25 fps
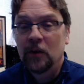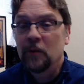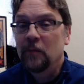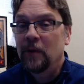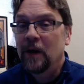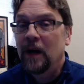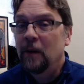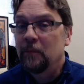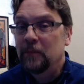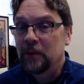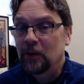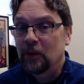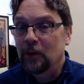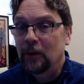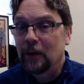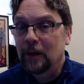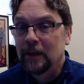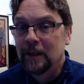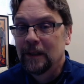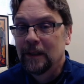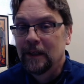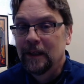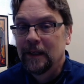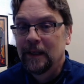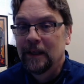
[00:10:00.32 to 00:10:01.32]
unpopular.
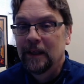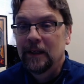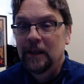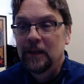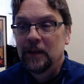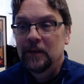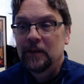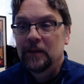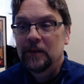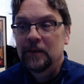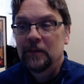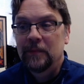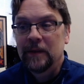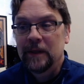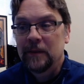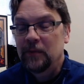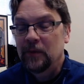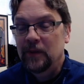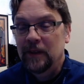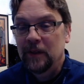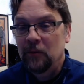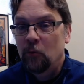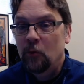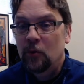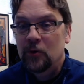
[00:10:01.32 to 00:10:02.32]
The
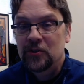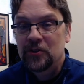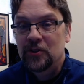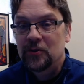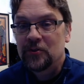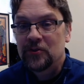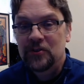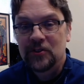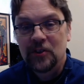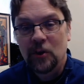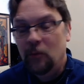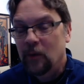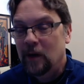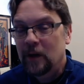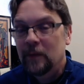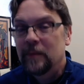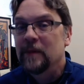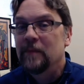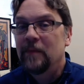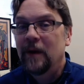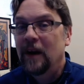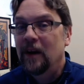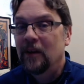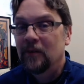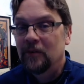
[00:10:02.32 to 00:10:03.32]
people in war zones don't want to
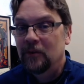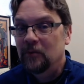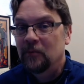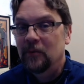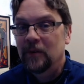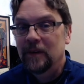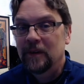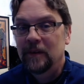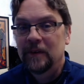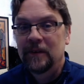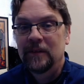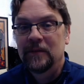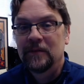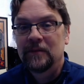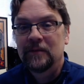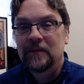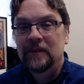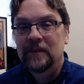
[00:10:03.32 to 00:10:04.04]
be bothered with